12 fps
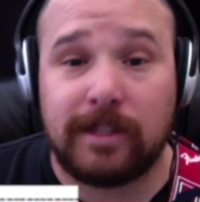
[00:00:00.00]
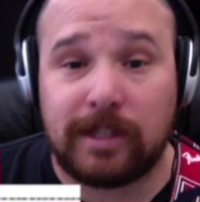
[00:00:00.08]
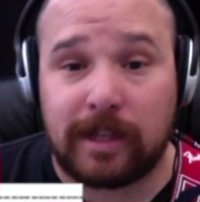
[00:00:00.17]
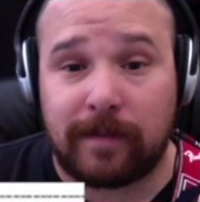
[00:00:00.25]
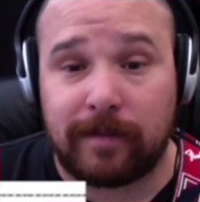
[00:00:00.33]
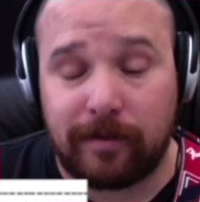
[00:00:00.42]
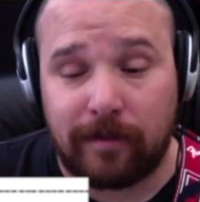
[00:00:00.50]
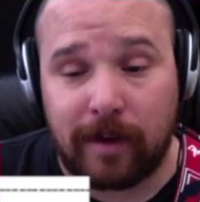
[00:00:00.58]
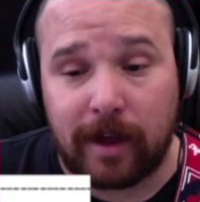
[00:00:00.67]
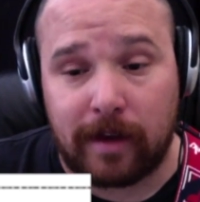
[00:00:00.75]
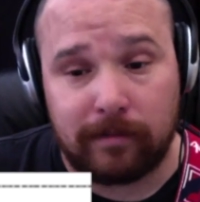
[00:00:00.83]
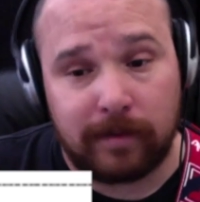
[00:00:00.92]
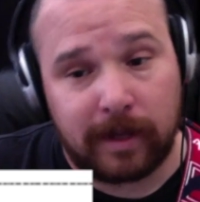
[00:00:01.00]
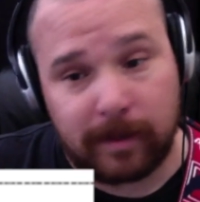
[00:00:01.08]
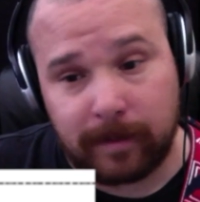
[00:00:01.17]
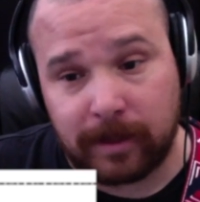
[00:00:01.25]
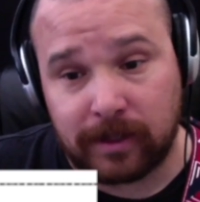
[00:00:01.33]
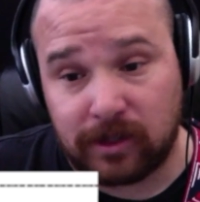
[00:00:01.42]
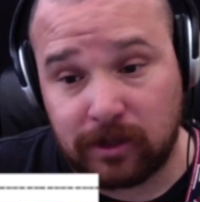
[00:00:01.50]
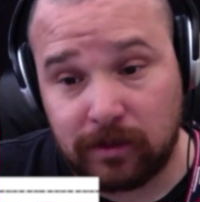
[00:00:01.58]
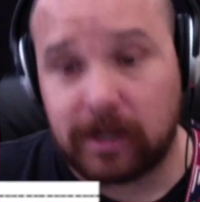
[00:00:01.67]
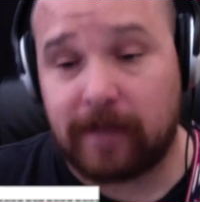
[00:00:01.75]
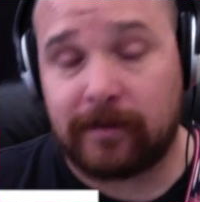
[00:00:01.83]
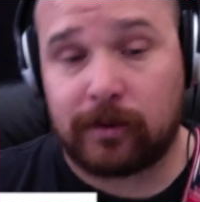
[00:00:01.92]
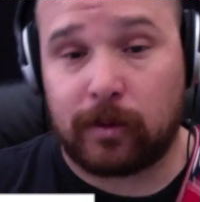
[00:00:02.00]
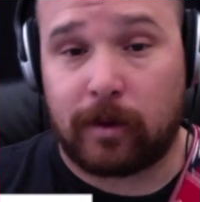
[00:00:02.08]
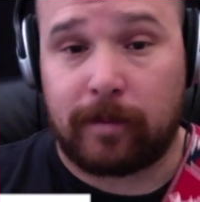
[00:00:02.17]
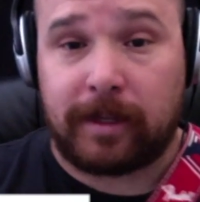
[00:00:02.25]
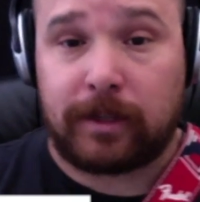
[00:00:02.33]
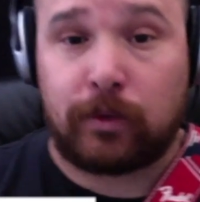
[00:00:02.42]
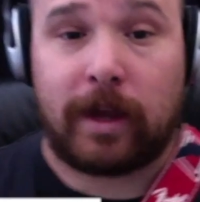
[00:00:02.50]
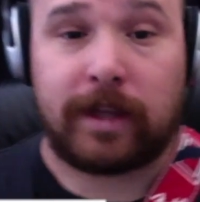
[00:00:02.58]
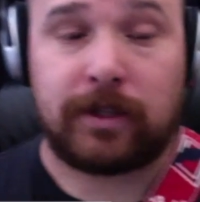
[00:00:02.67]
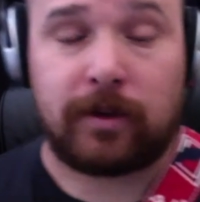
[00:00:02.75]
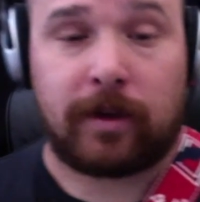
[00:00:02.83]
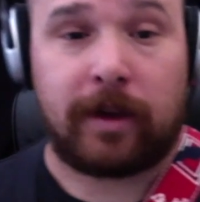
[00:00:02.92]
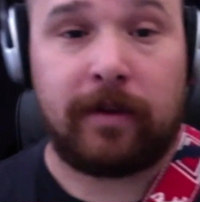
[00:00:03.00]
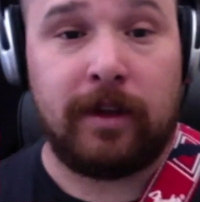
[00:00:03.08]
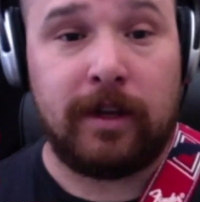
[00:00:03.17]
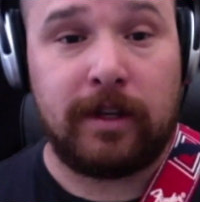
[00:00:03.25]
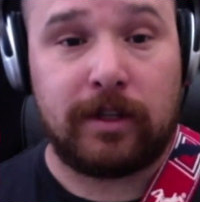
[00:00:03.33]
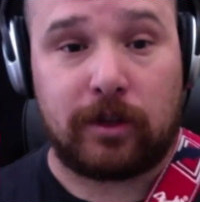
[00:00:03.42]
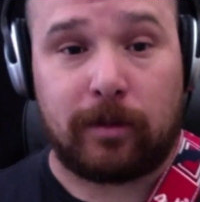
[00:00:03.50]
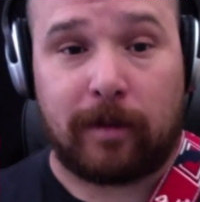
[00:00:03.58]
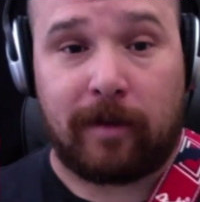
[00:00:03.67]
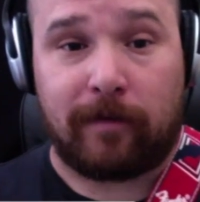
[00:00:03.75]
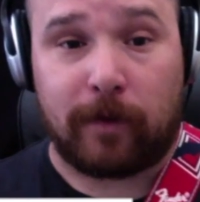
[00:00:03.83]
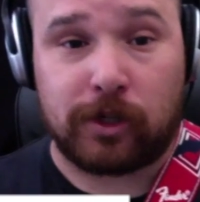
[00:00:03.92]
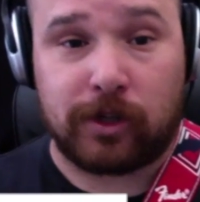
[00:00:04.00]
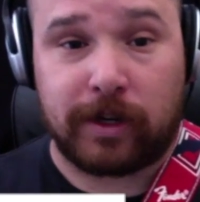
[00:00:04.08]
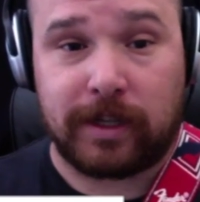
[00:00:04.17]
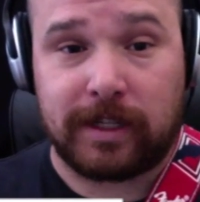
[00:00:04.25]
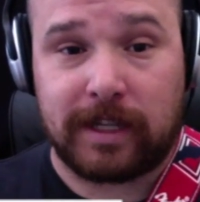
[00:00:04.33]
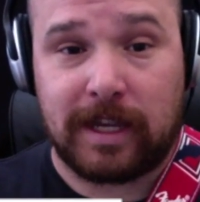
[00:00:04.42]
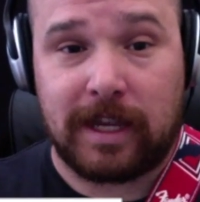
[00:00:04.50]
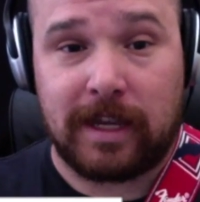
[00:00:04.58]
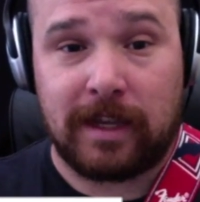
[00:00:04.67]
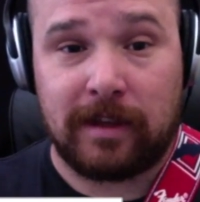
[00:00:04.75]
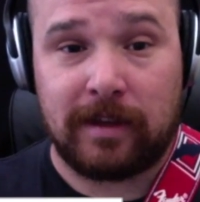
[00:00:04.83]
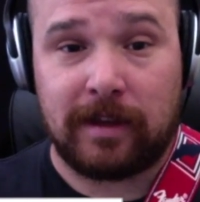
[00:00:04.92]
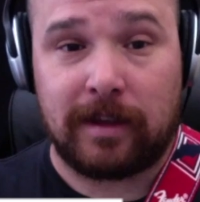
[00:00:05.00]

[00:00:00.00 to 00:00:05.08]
7th fret. And because there's two 7s, we're going to play it twice. Okay? So my first string is E.